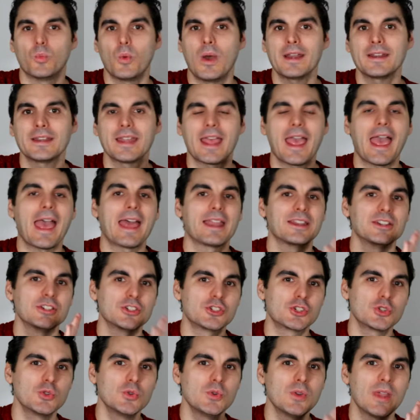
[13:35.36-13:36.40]
one and
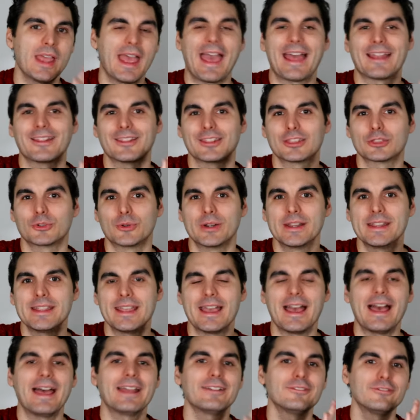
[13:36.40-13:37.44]
two and three
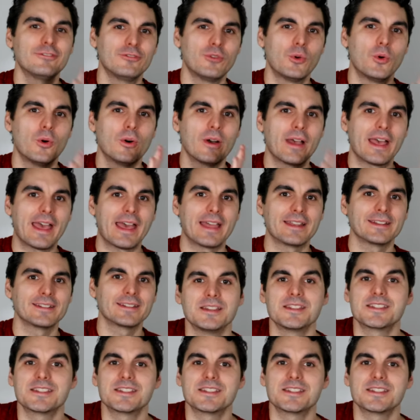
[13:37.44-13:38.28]
and four and.